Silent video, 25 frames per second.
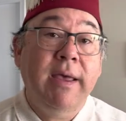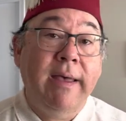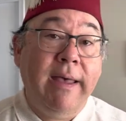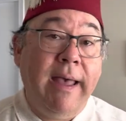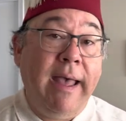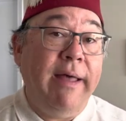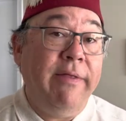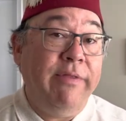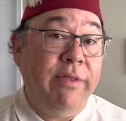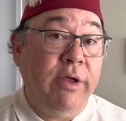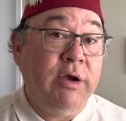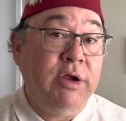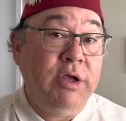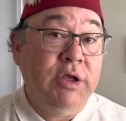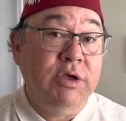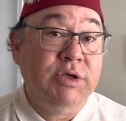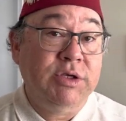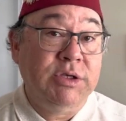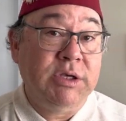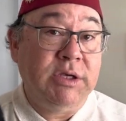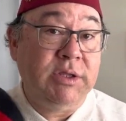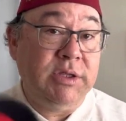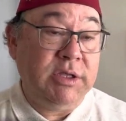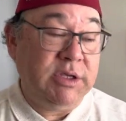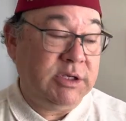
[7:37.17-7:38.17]
And they're
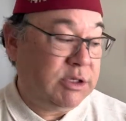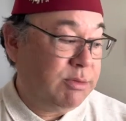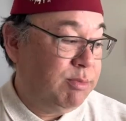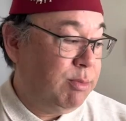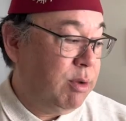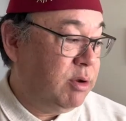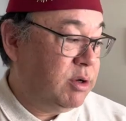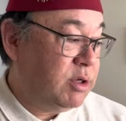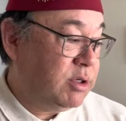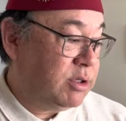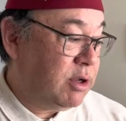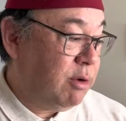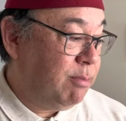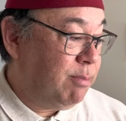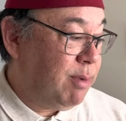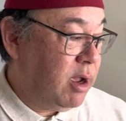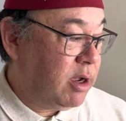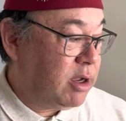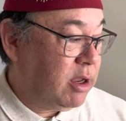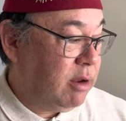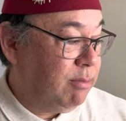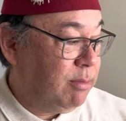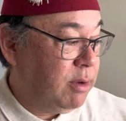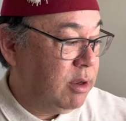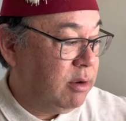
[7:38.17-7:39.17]
using this mute as their
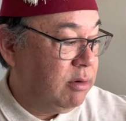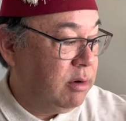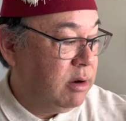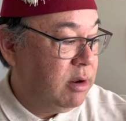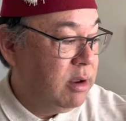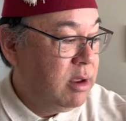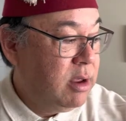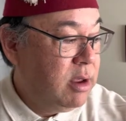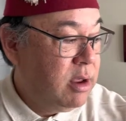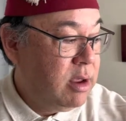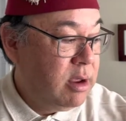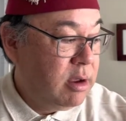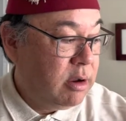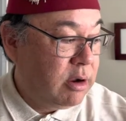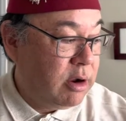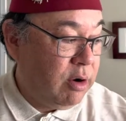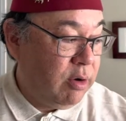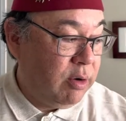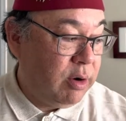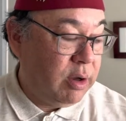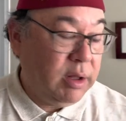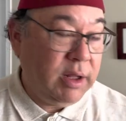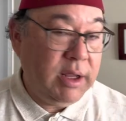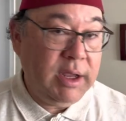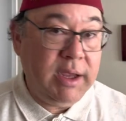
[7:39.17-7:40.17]
bucket mute
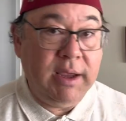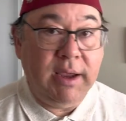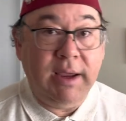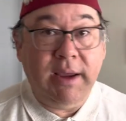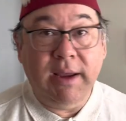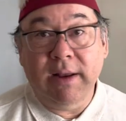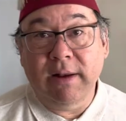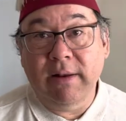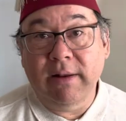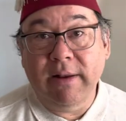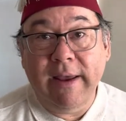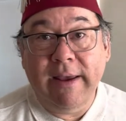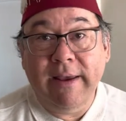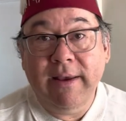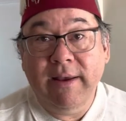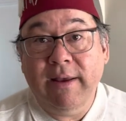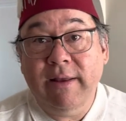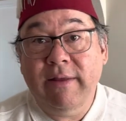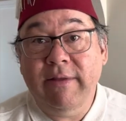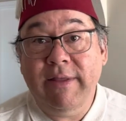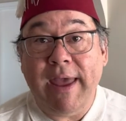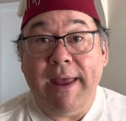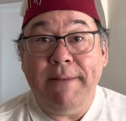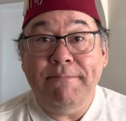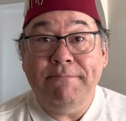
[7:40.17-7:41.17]
currently in
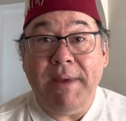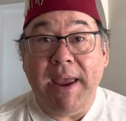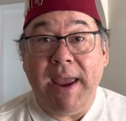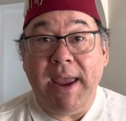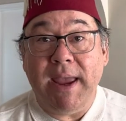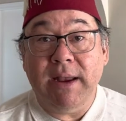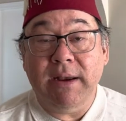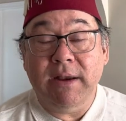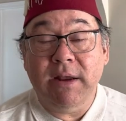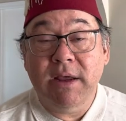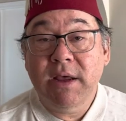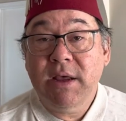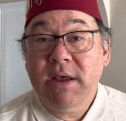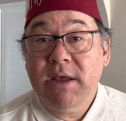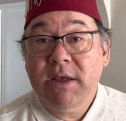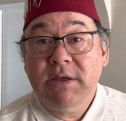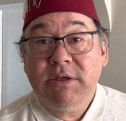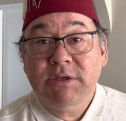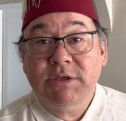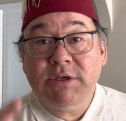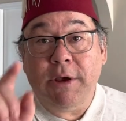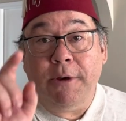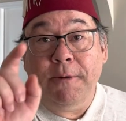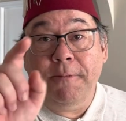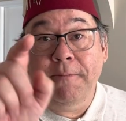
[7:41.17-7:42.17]
that band.
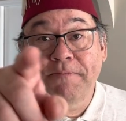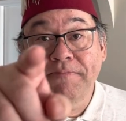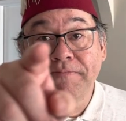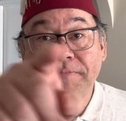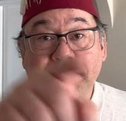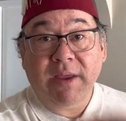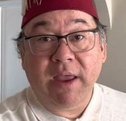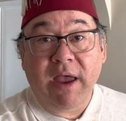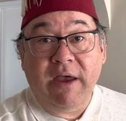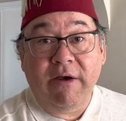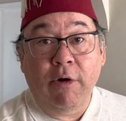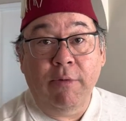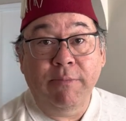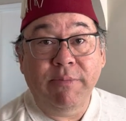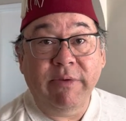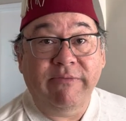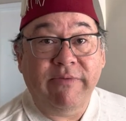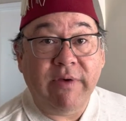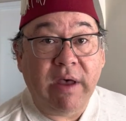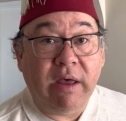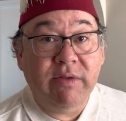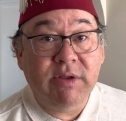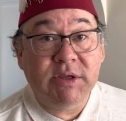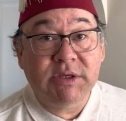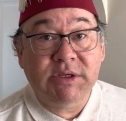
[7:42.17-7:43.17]
So I hope you
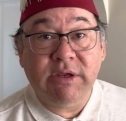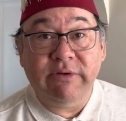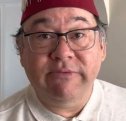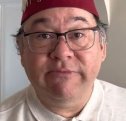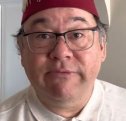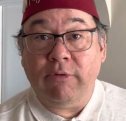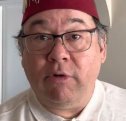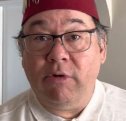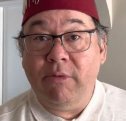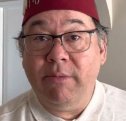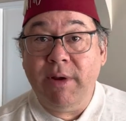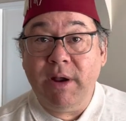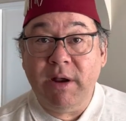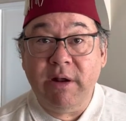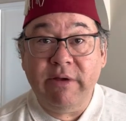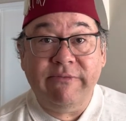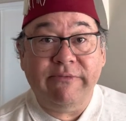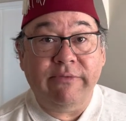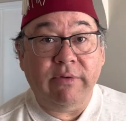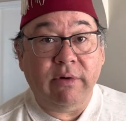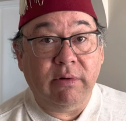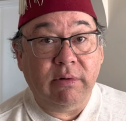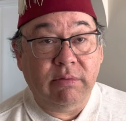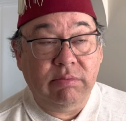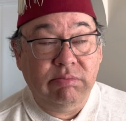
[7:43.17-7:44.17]
found this informative
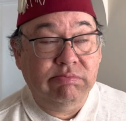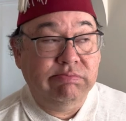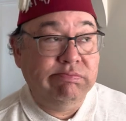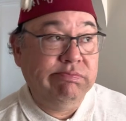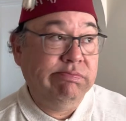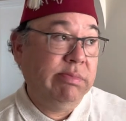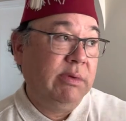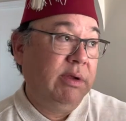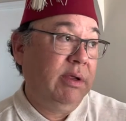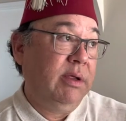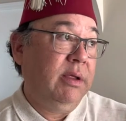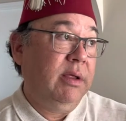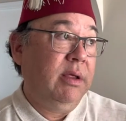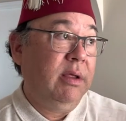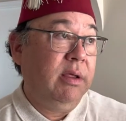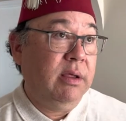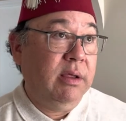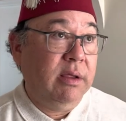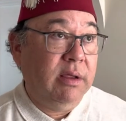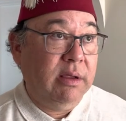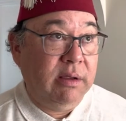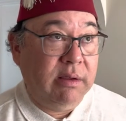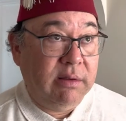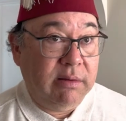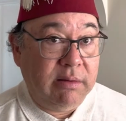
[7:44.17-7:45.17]
or
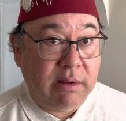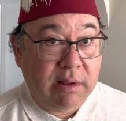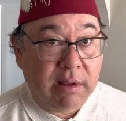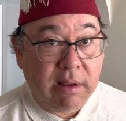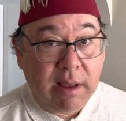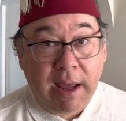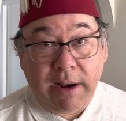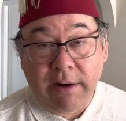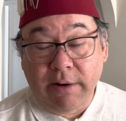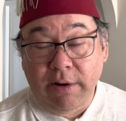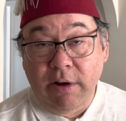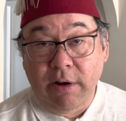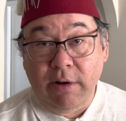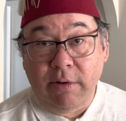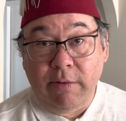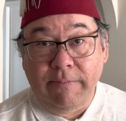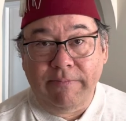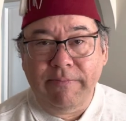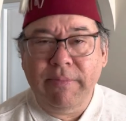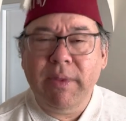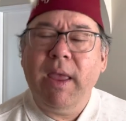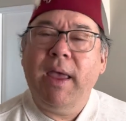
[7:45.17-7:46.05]
I don't know.